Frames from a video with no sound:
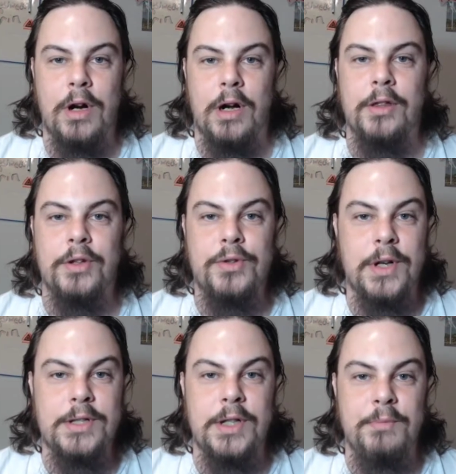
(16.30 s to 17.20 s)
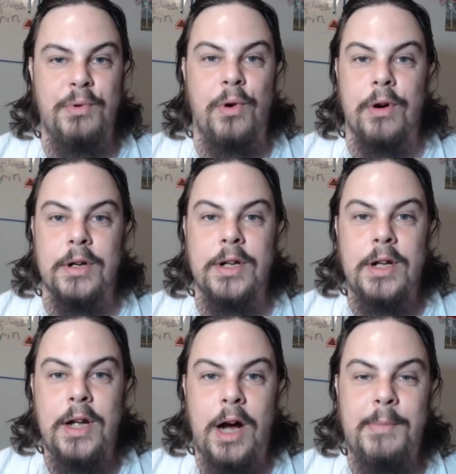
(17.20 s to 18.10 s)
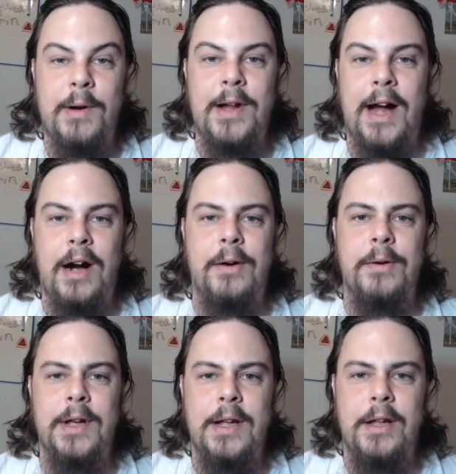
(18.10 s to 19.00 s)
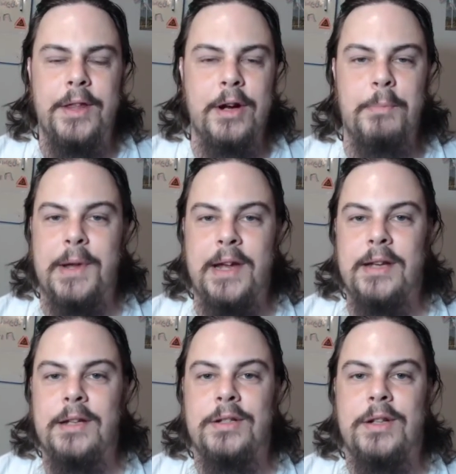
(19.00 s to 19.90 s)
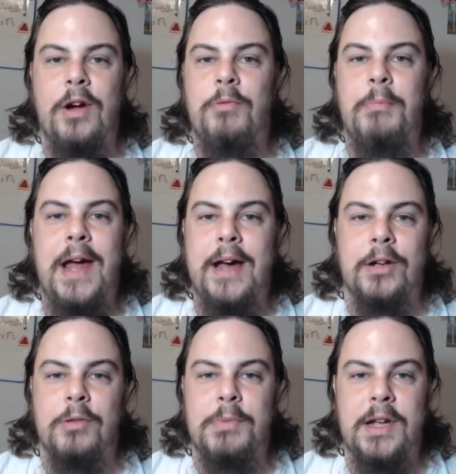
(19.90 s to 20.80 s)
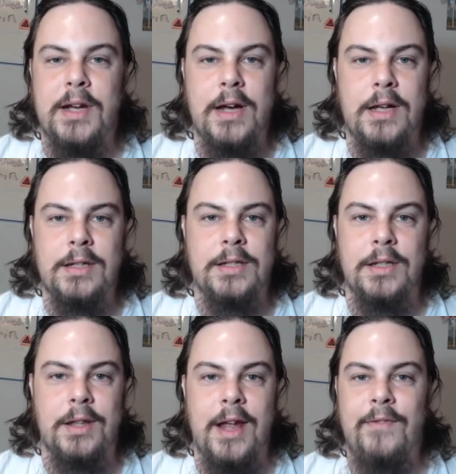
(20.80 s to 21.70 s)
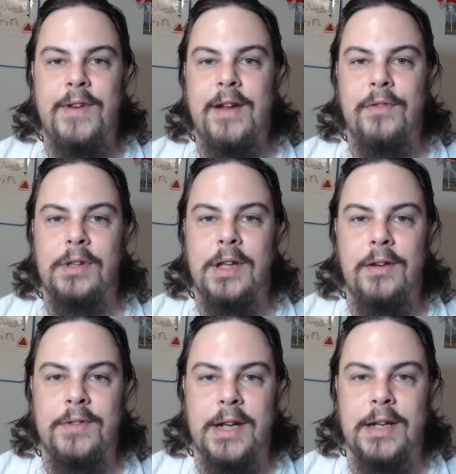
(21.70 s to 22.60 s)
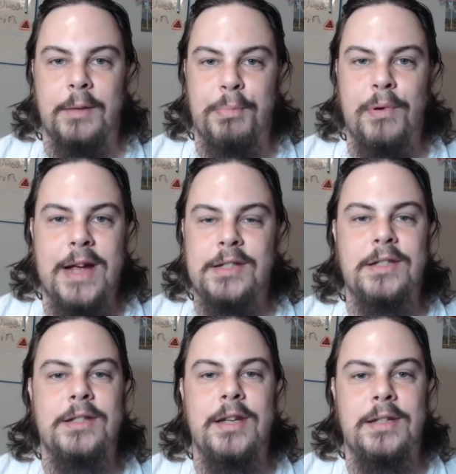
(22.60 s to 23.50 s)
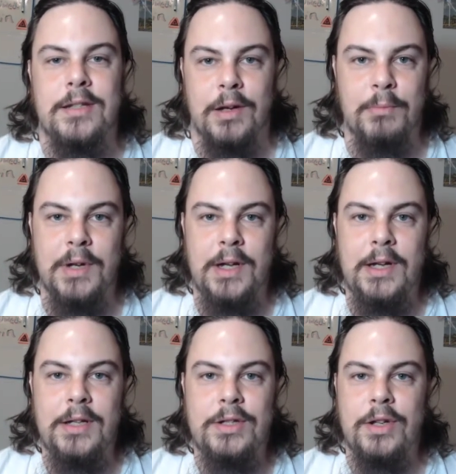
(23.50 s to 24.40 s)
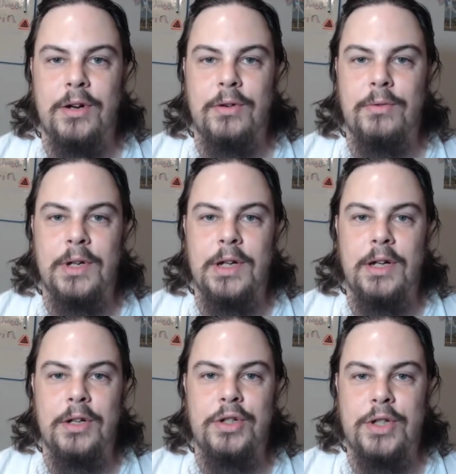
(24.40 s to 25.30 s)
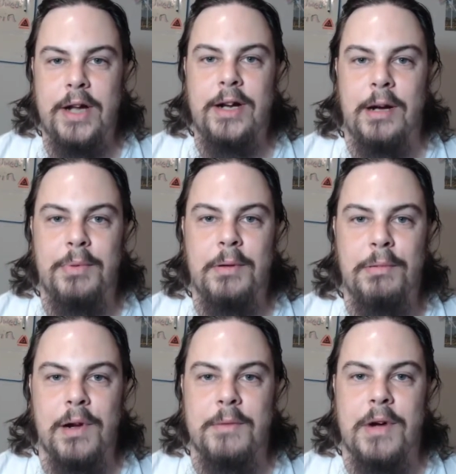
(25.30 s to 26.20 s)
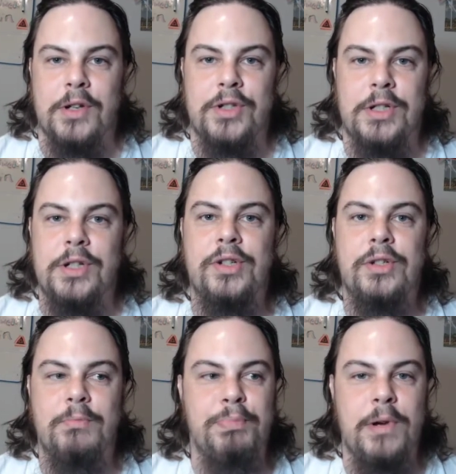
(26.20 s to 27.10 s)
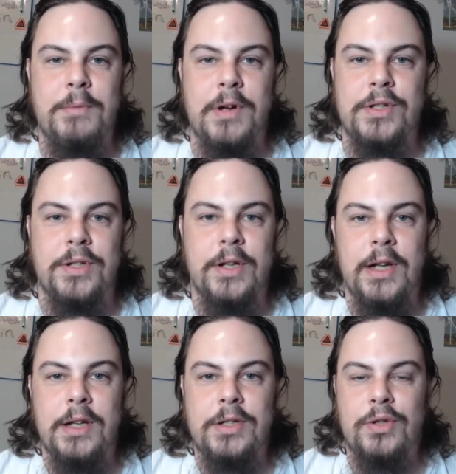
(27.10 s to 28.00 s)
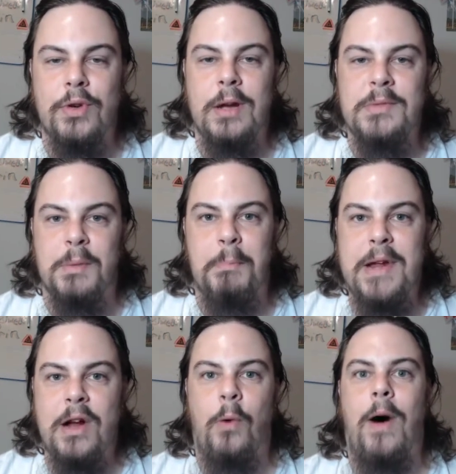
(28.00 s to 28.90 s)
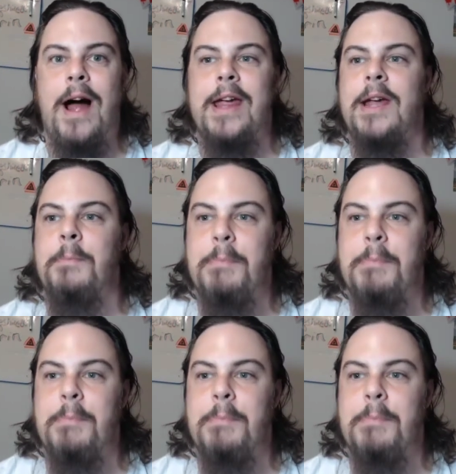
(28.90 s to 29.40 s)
on the trustee board about how their opinions don't matter because they've never lived in an oppressed system, so shut up, pretty much. She just pretty much screams, be quiet,"